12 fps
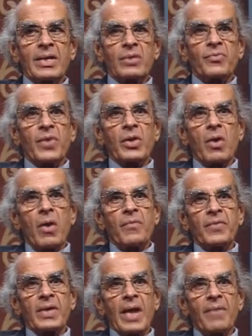very
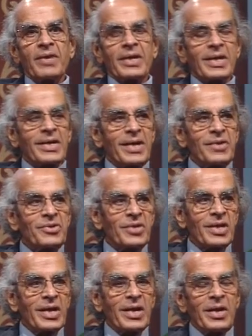often have a
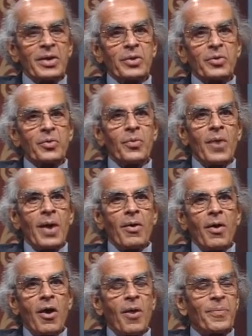tendency to
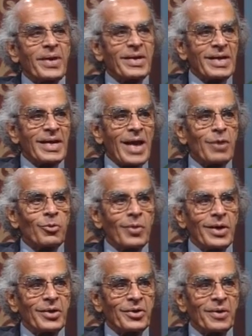operate in
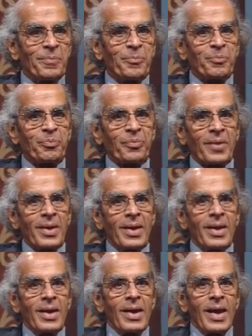isolation,
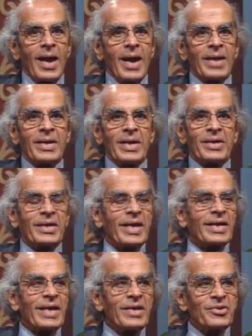and
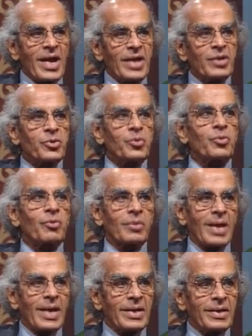taking science to
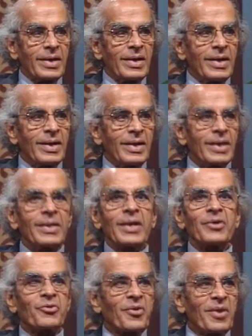society is
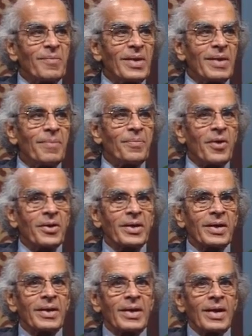extremely
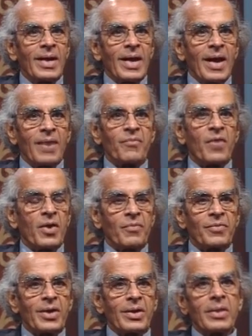important. And one of
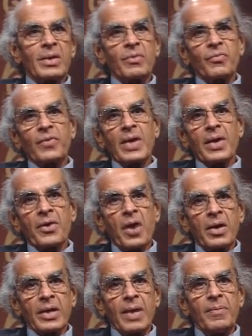the reasons we are
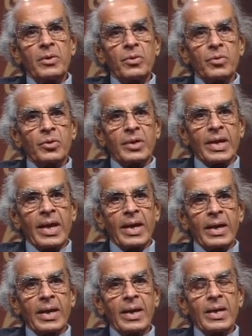not able to
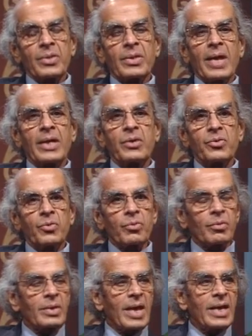take science to
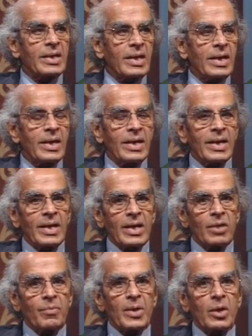society
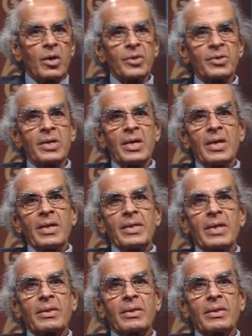is because the